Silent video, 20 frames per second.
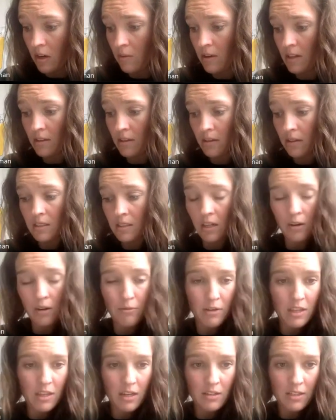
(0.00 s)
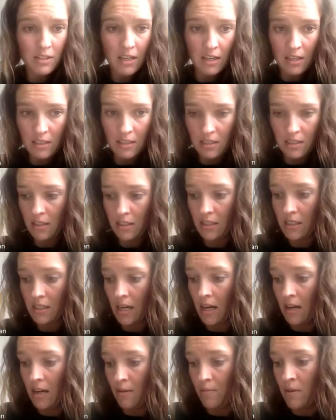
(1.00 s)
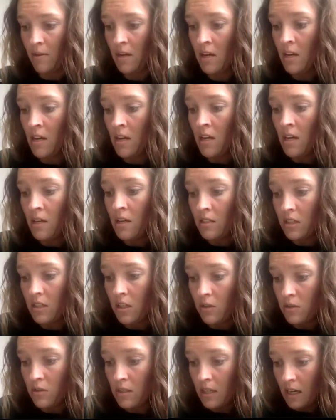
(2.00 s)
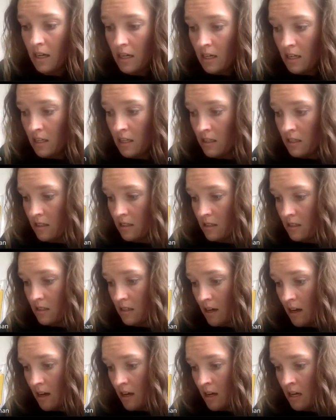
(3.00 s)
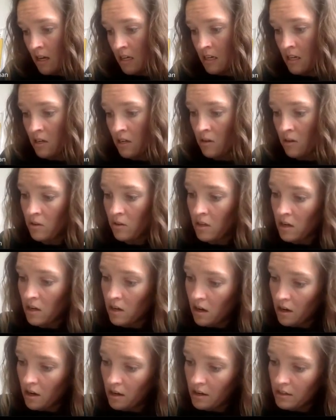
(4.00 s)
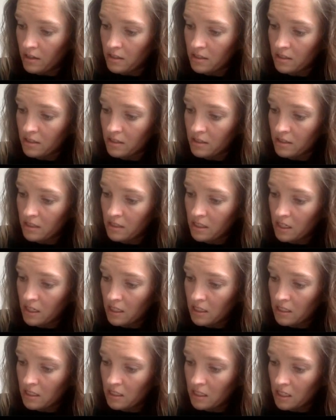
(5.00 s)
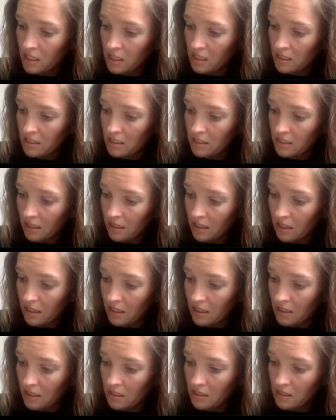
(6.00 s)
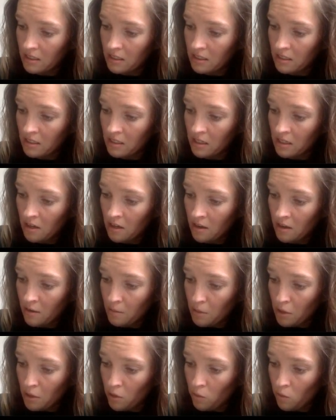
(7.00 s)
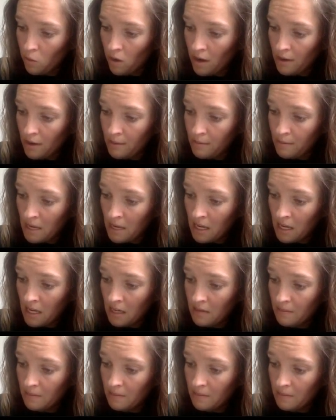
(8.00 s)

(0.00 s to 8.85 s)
with our seconds this time. So seconds, I know there are 60 seconds per 1 minute.